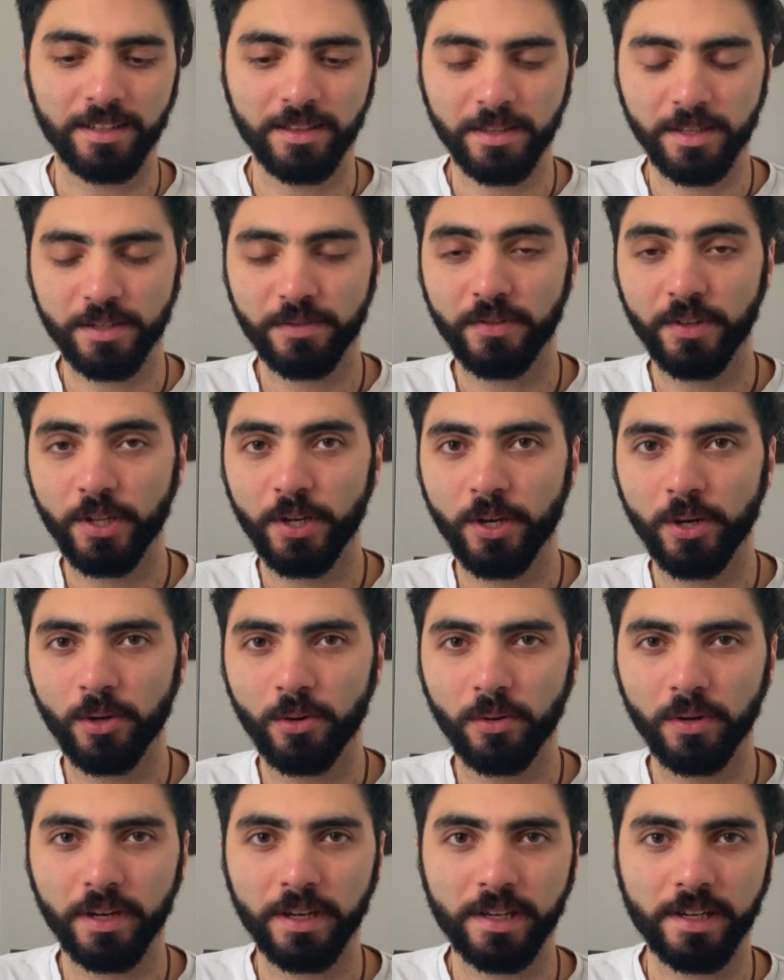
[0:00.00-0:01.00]
This
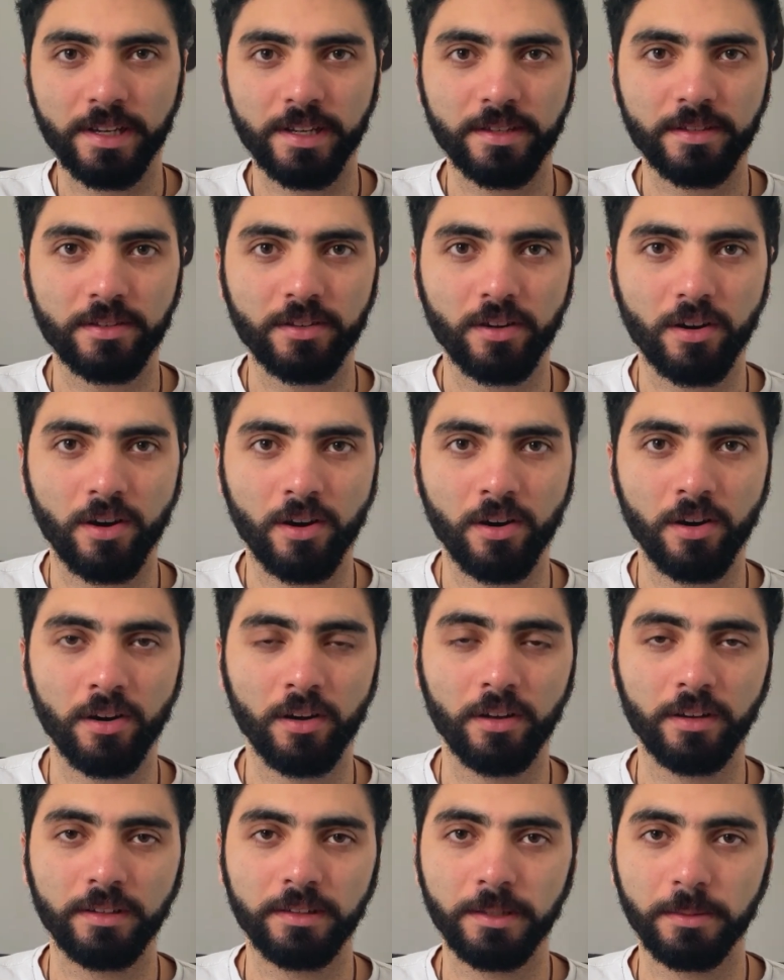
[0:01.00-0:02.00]
video is
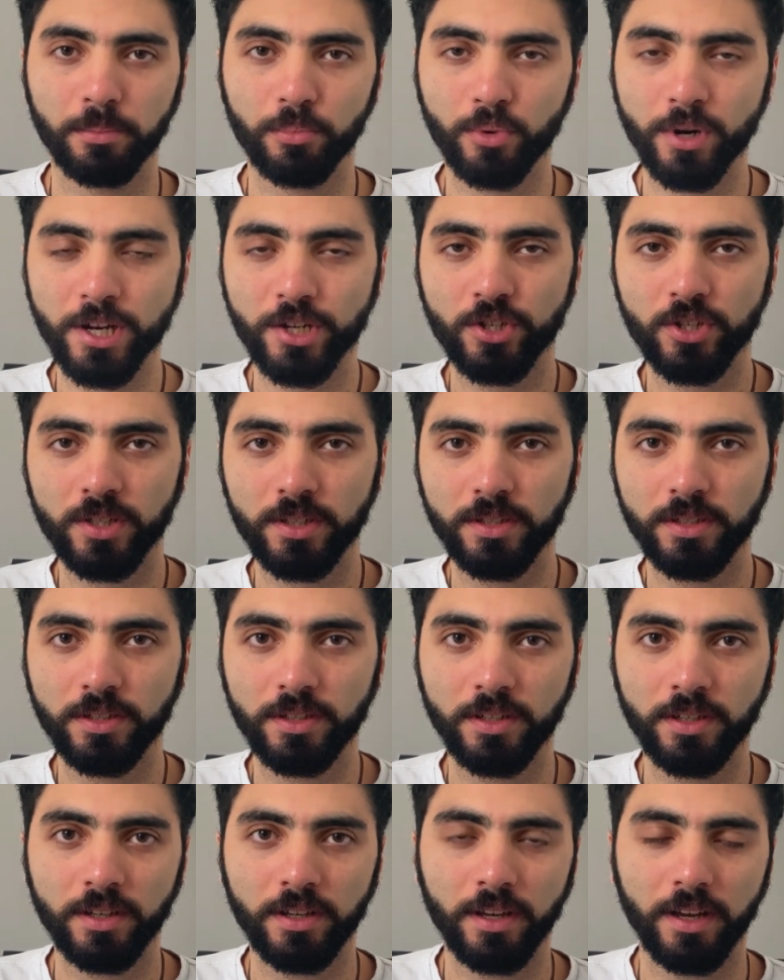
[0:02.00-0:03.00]
on depression
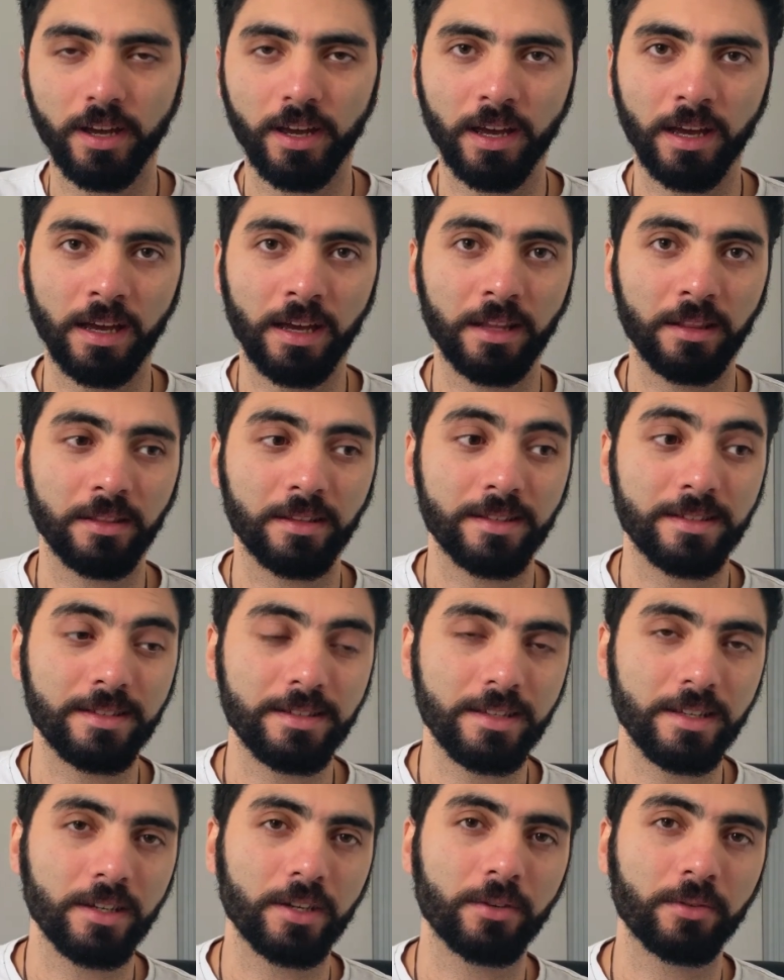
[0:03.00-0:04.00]
and the
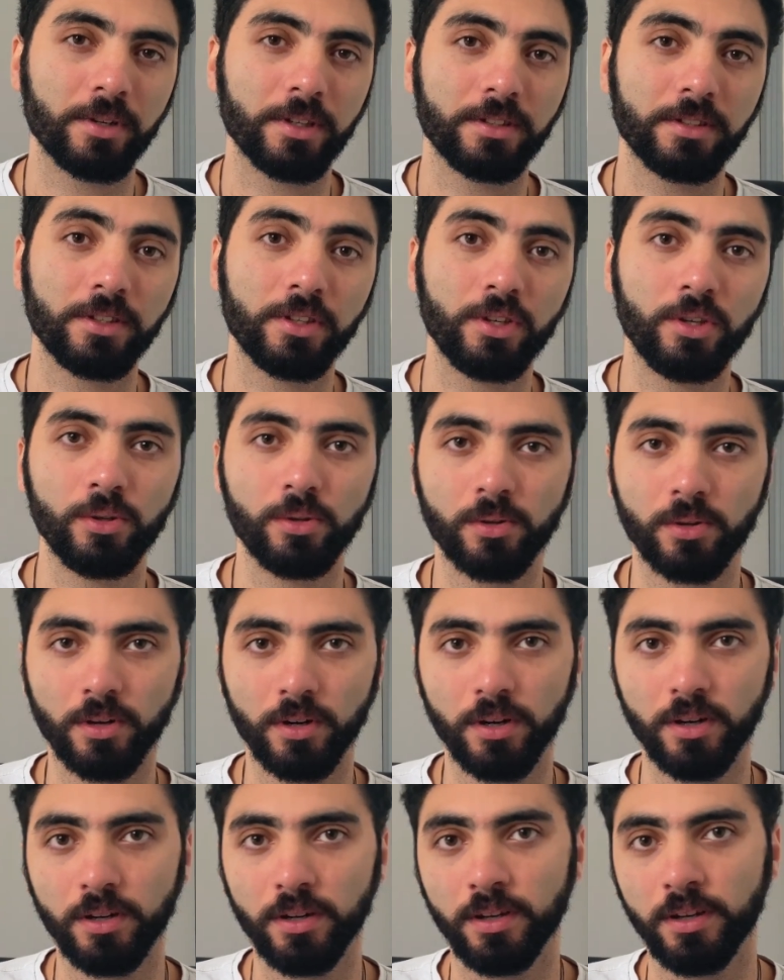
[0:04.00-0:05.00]
secret
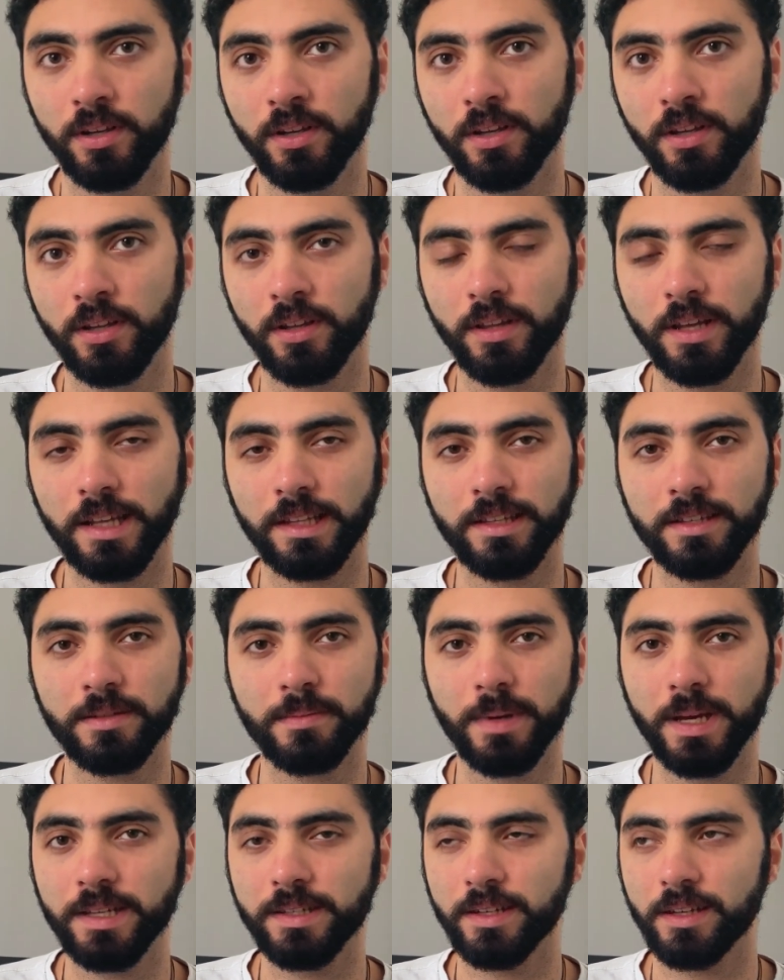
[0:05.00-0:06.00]
cure that is
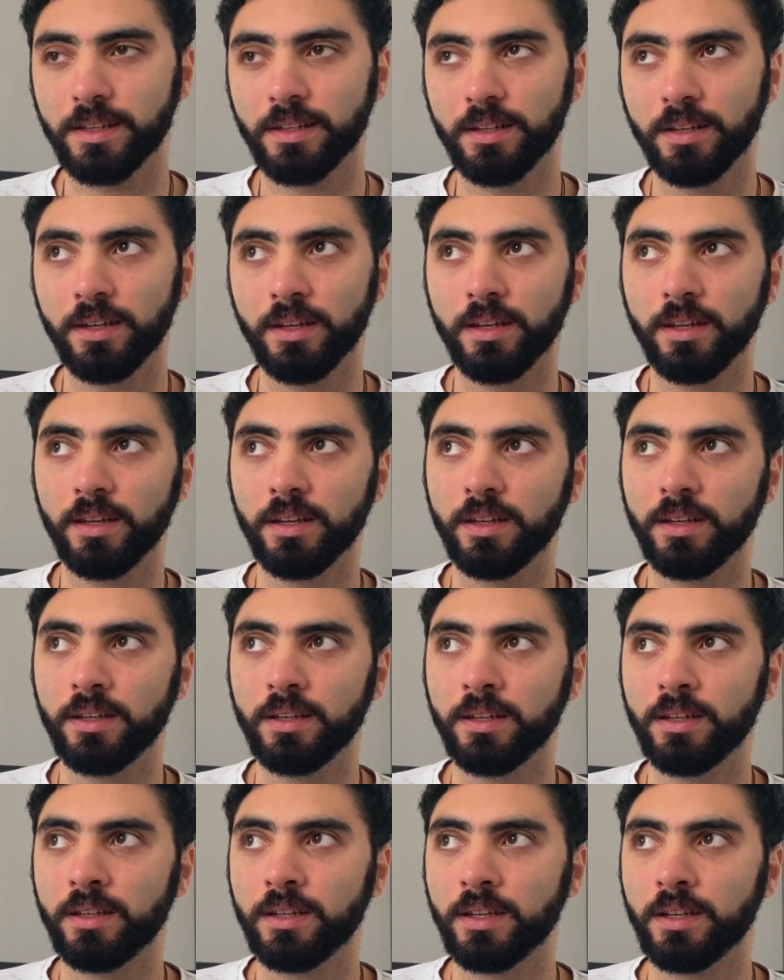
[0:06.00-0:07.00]
basically
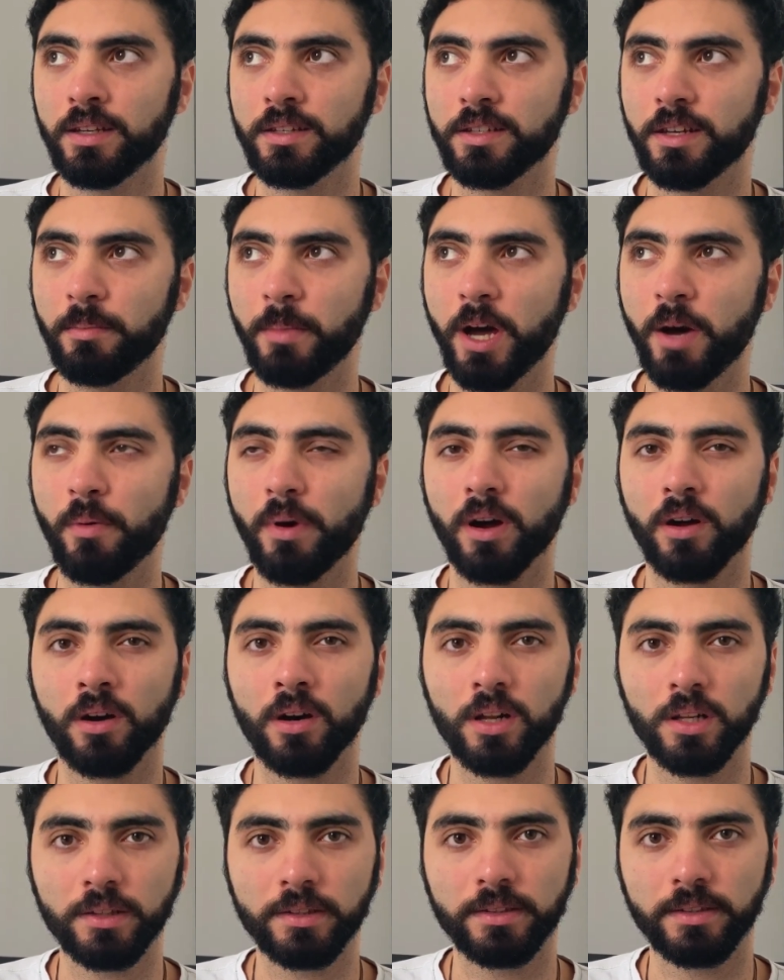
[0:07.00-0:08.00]
somehow
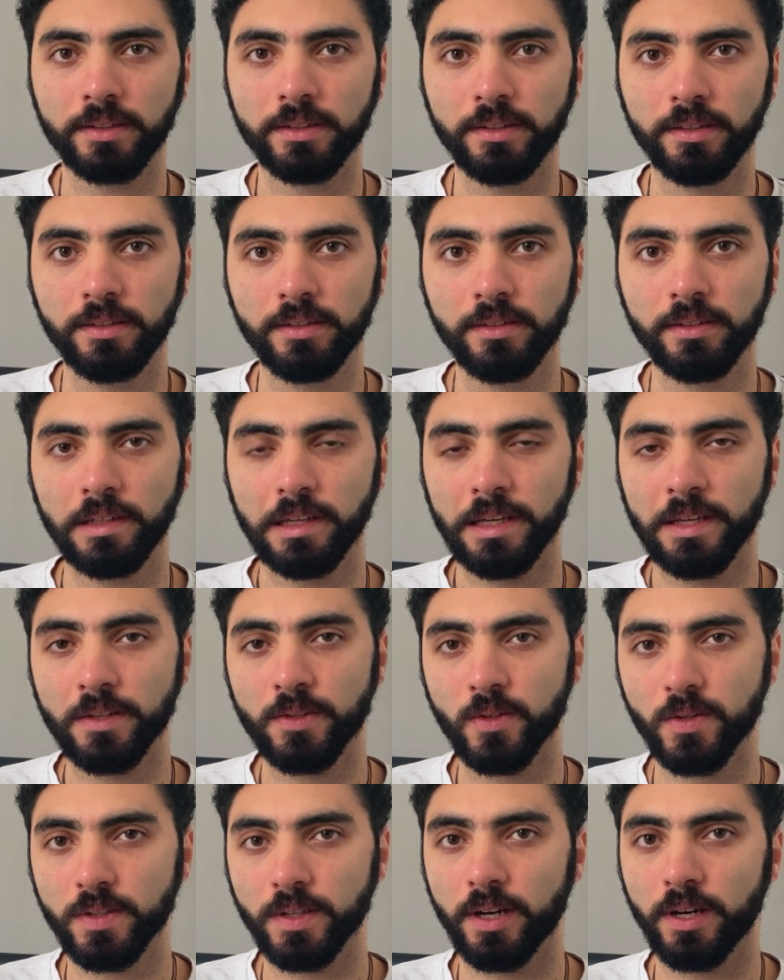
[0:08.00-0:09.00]
occulted in
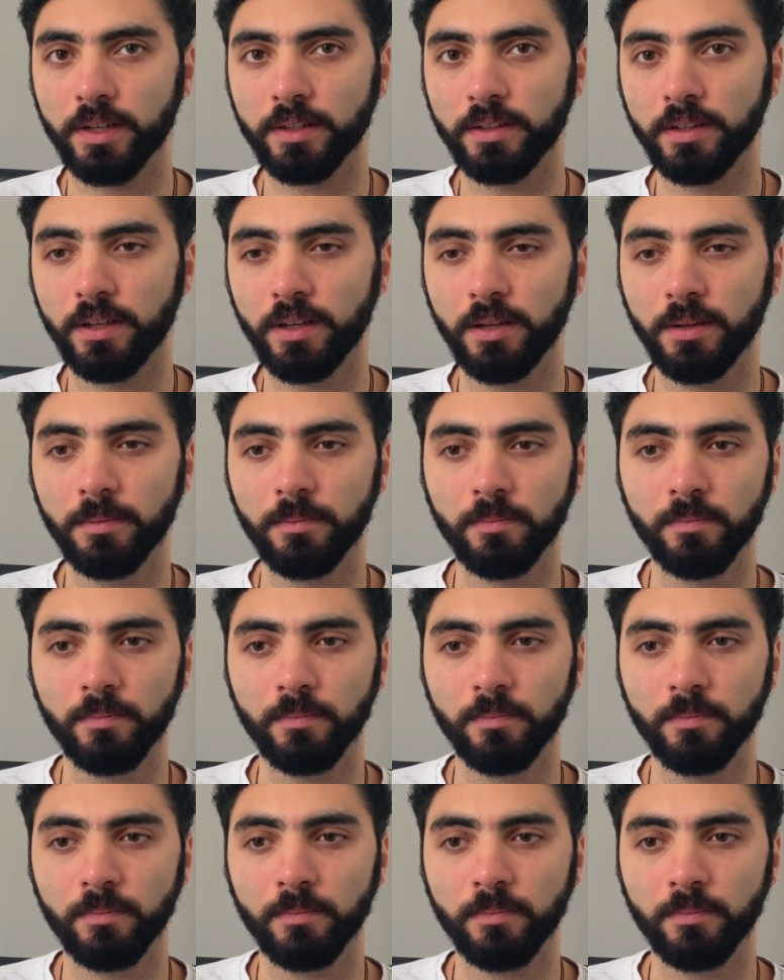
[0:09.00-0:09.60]
society.